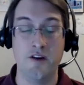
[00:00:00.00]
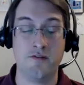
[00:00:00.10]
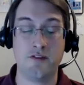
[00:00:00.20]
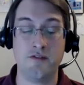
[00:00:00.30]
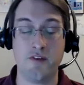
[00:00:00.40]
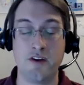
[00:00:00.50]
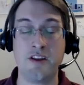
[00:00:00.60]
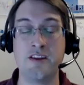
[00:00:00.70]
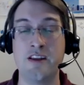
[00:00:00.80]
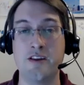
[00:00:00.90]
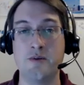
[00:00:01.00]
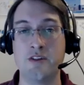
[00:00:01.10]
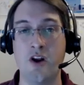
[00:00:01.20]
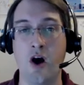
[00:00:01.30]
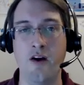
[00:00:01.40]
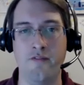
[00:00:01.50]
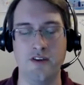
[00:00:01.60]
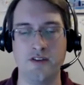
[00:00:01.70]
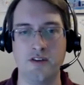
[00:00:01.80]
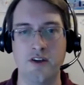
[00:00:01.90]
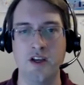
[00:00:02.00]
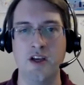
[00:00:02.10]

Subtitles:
for his very continuance in office.